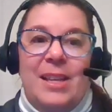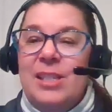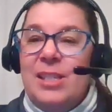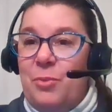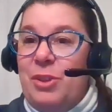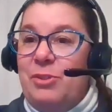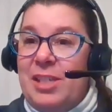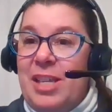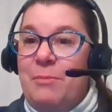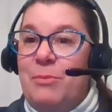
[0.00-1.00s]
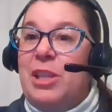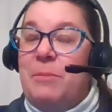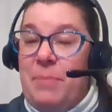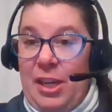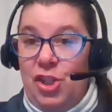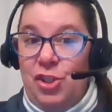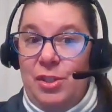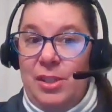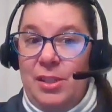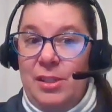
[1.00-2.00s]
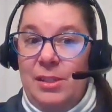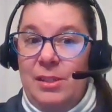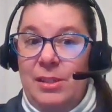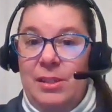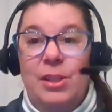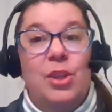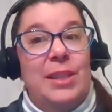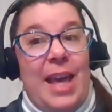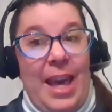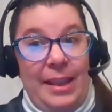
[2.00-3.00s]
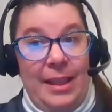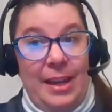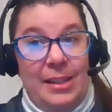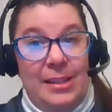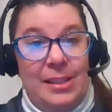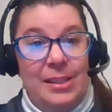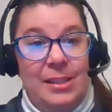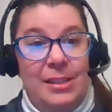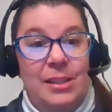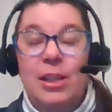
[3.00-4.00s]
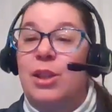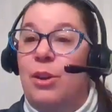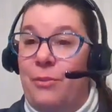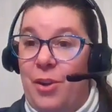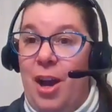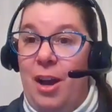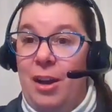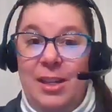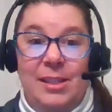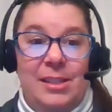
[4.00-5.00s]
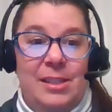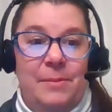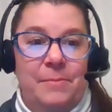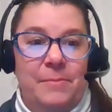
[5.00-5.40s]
So when you skim, look at the pictures, look at the headlines, look for cognates.